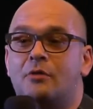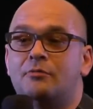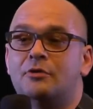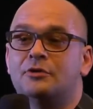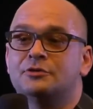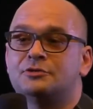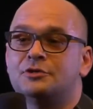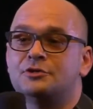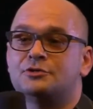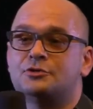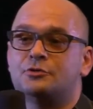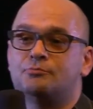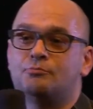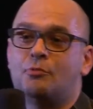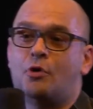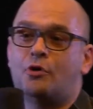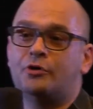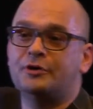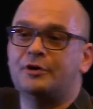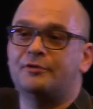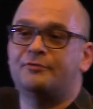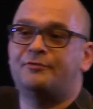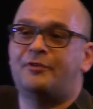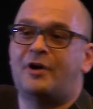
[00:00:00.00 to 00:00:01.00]
Commons, it's
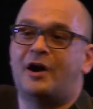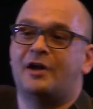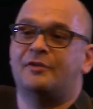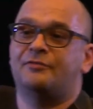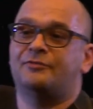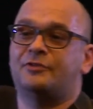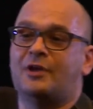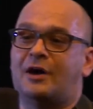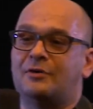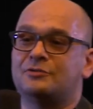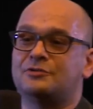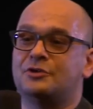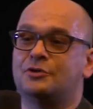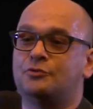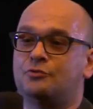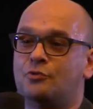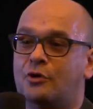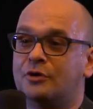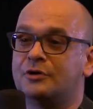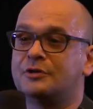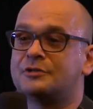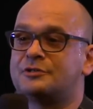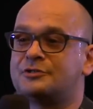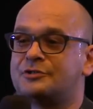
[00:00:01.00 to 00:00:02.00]
more than 5,000
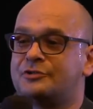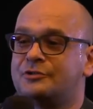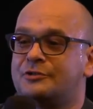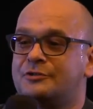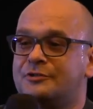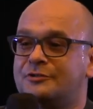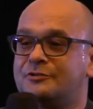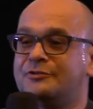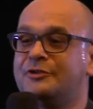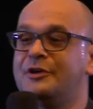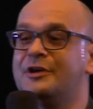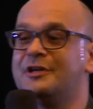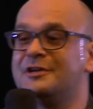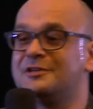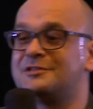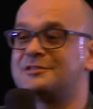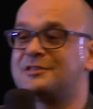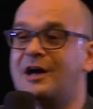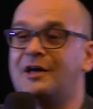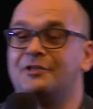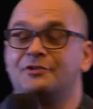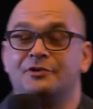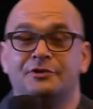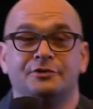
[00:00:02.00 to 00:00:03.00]
works
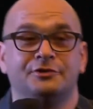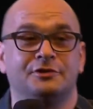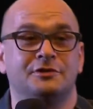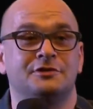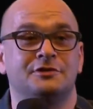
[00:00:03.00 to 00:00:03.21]
released under